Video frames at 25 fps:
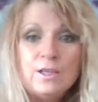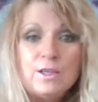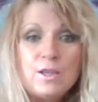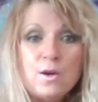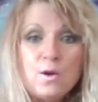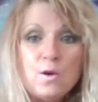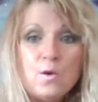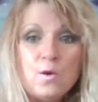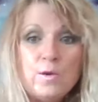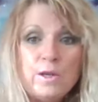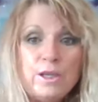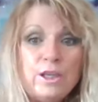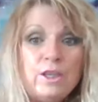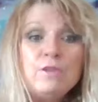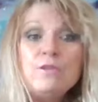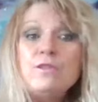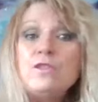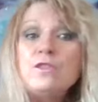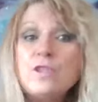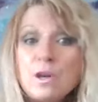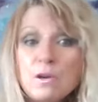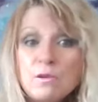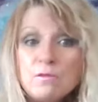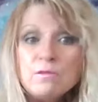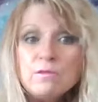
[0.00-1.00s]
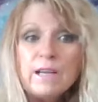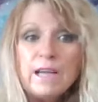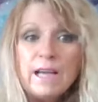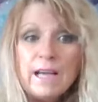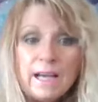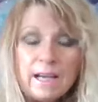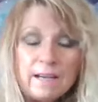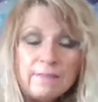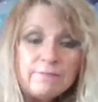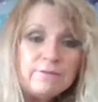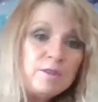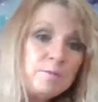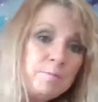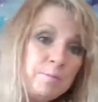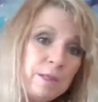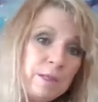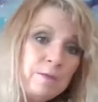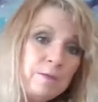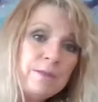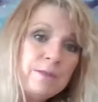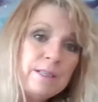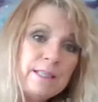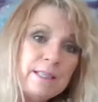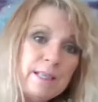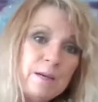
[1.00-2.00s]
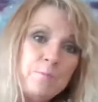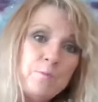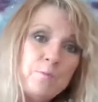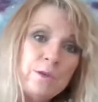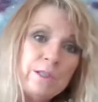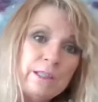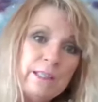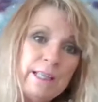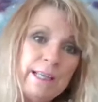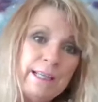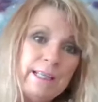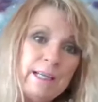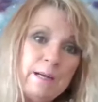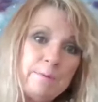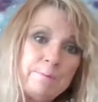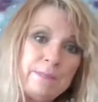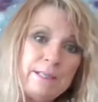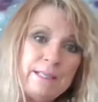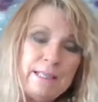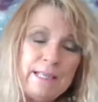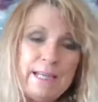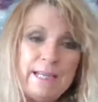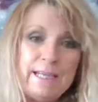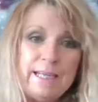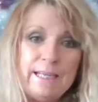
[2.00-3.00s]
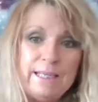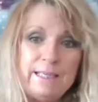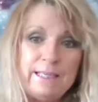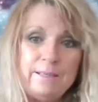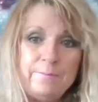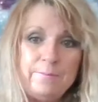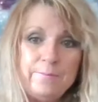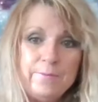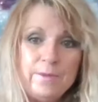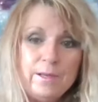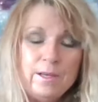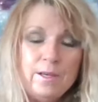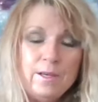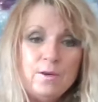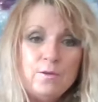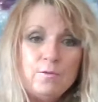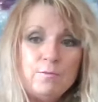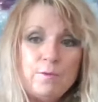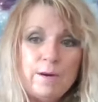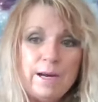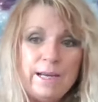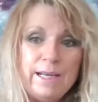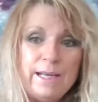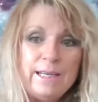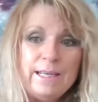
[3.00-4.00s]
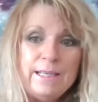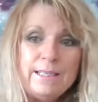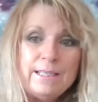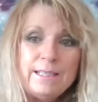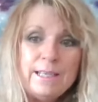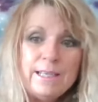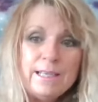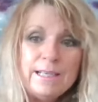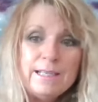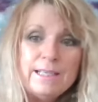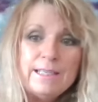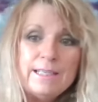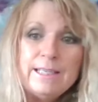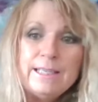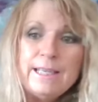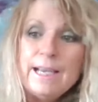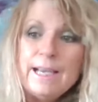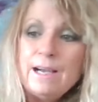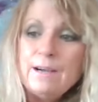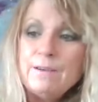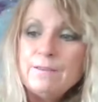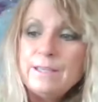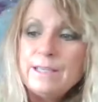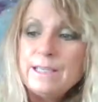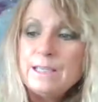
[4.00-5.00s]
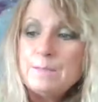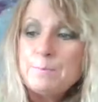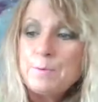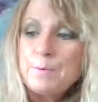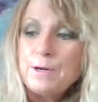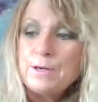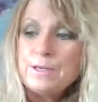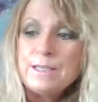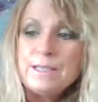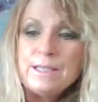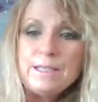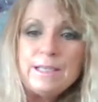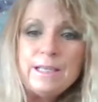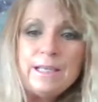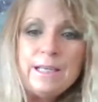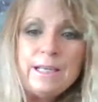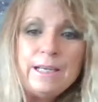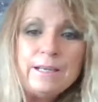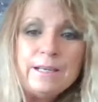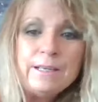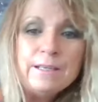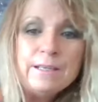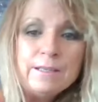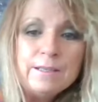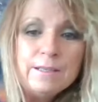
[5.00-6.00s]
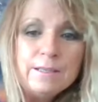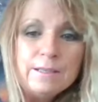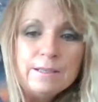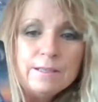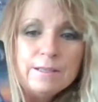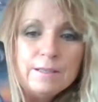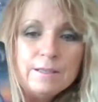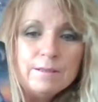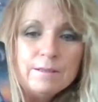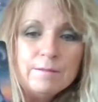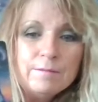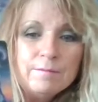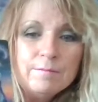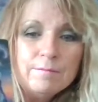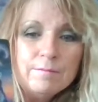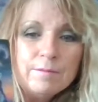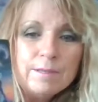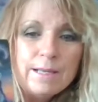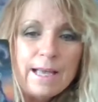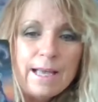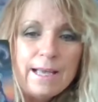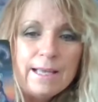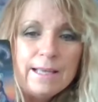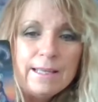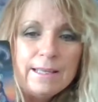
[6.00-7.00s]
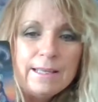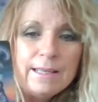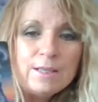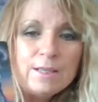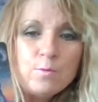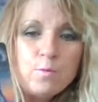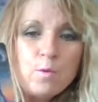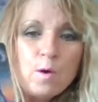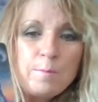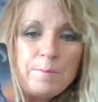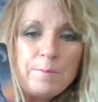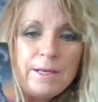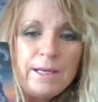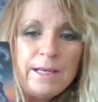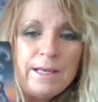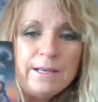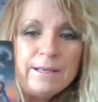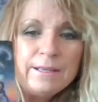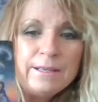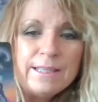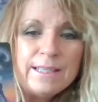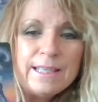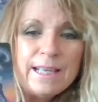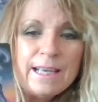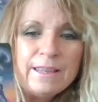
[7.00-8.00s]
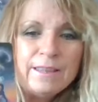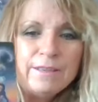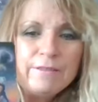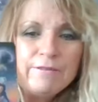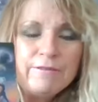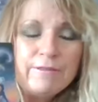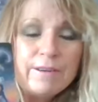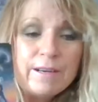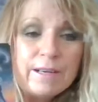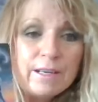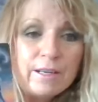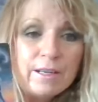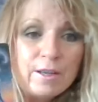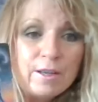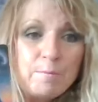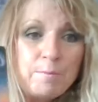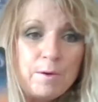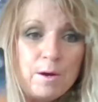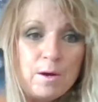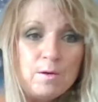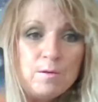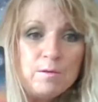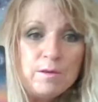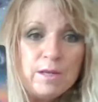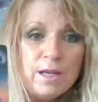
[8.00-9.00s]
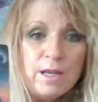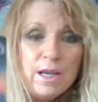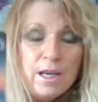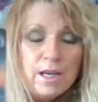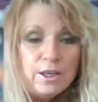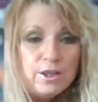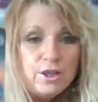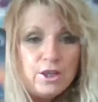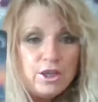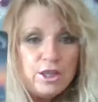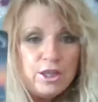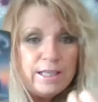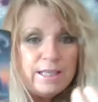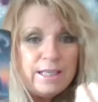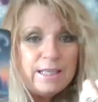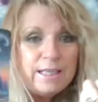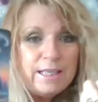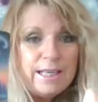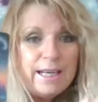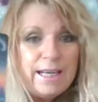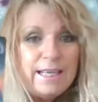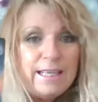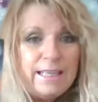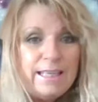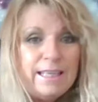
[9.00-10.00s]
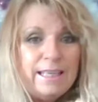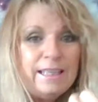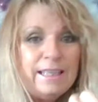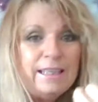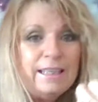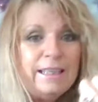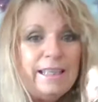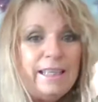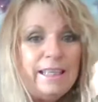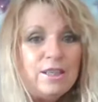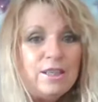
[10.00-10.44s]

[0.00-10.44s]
So you don't have to be with someone, like I'm saying, right? See how this person here, this woman here is at the front of the boat. She's taking